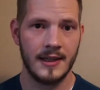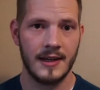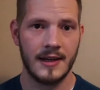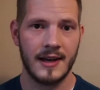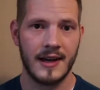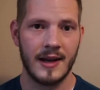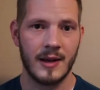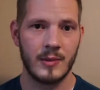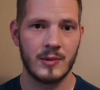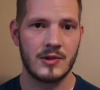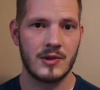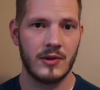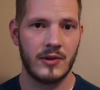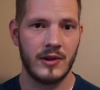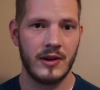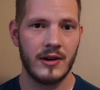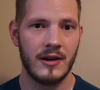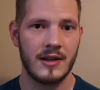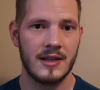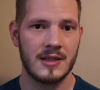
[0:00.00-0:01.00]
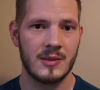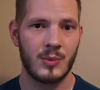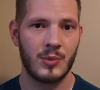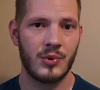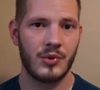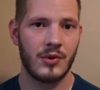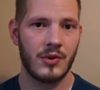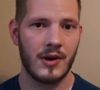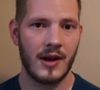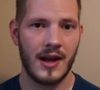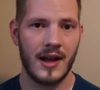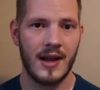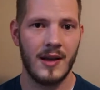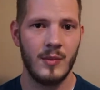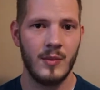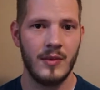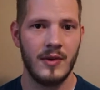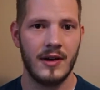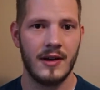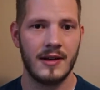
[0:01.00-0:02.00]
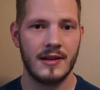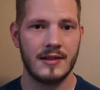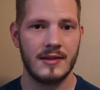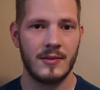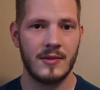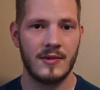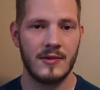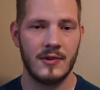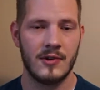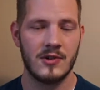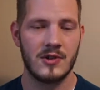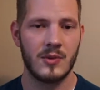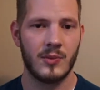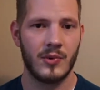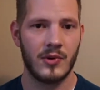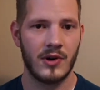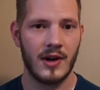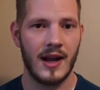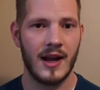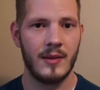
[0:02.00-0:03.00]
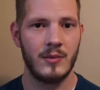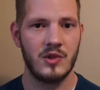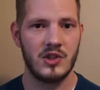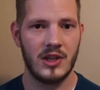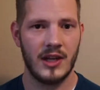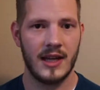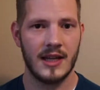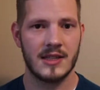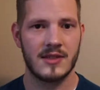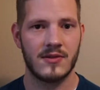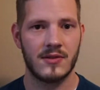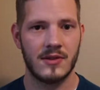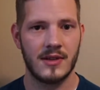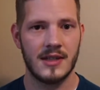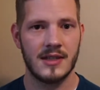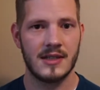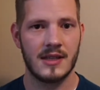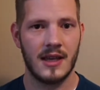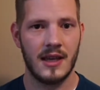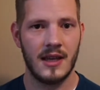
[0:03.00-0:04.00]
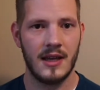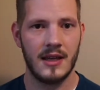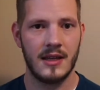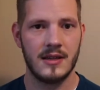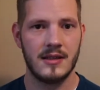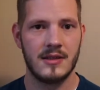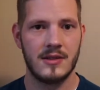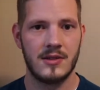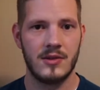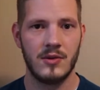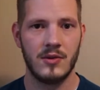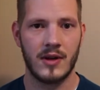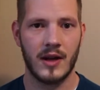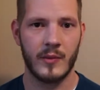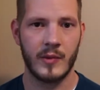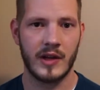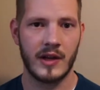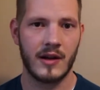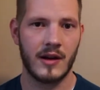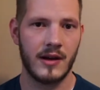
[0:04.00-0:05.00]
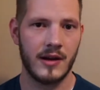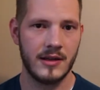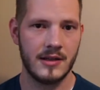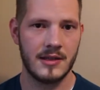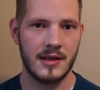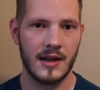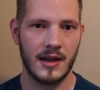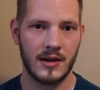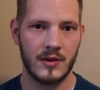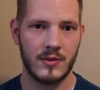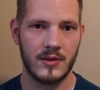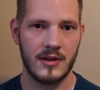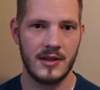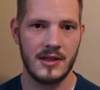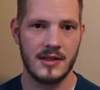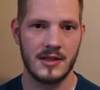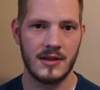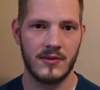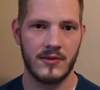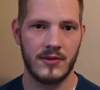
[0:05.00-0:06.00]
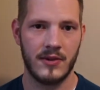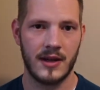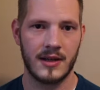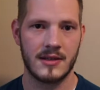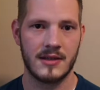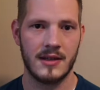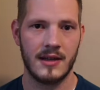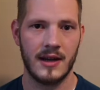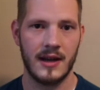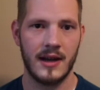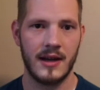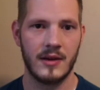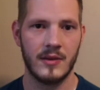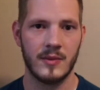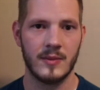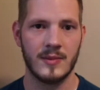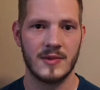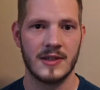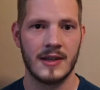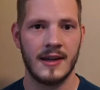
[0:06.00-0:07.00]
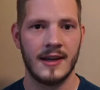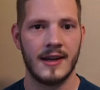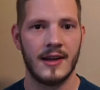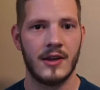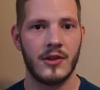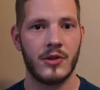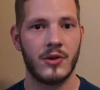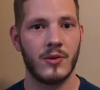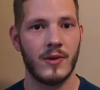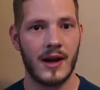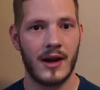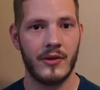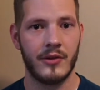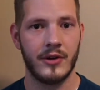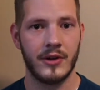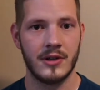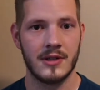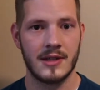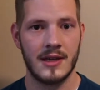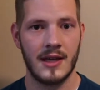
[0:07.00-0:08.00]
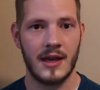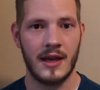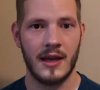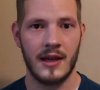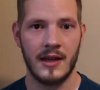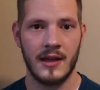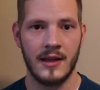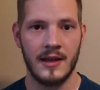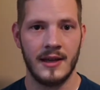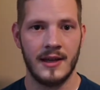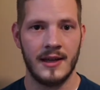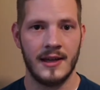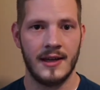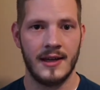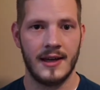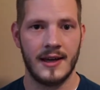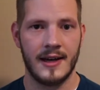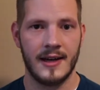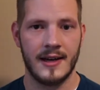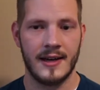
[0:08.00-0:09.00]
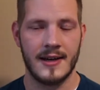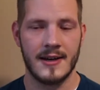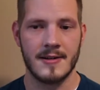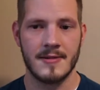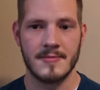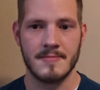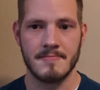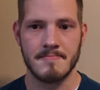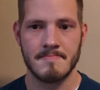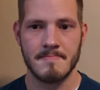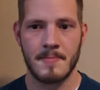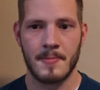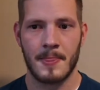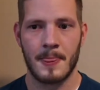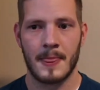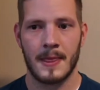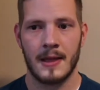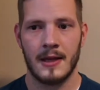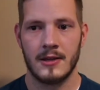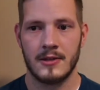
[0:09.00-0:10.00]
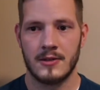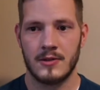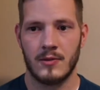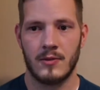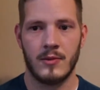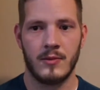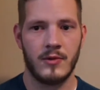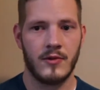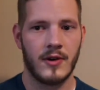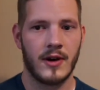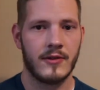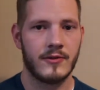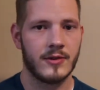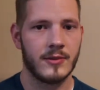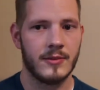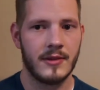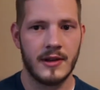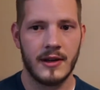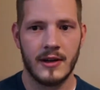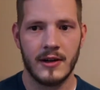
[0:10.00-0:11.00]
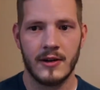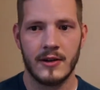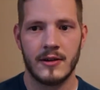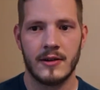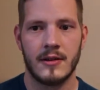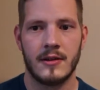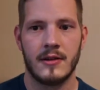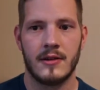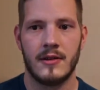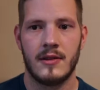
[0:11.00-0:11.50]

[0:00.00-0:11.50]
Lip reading: So there's a prime chance for these kids to come in contact with these infected items throughout their day. So we'll move on from there.